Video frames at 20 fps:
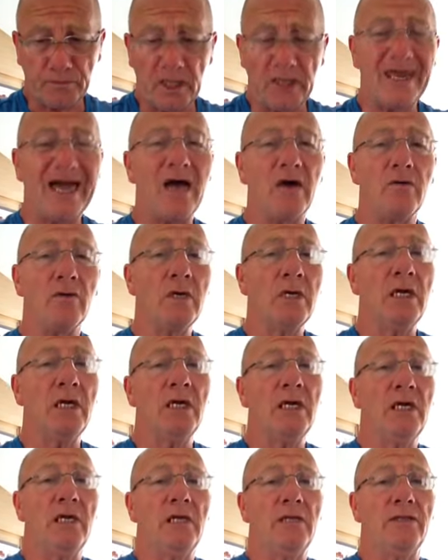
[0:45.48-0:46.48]
Now,
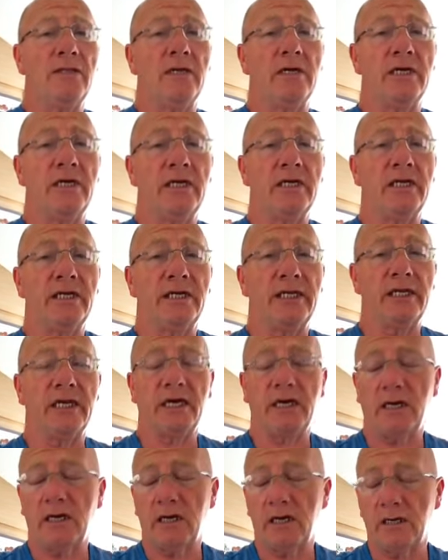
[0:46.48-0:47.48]

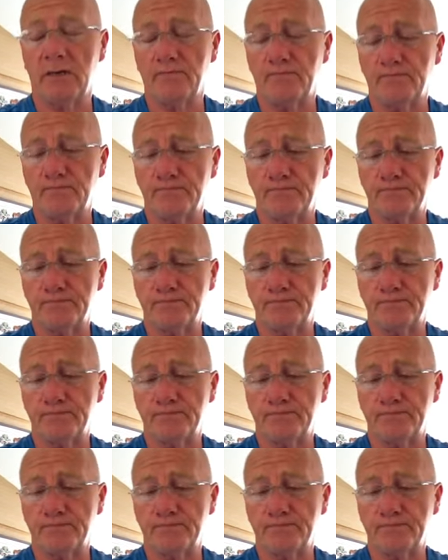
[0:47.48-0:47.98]
the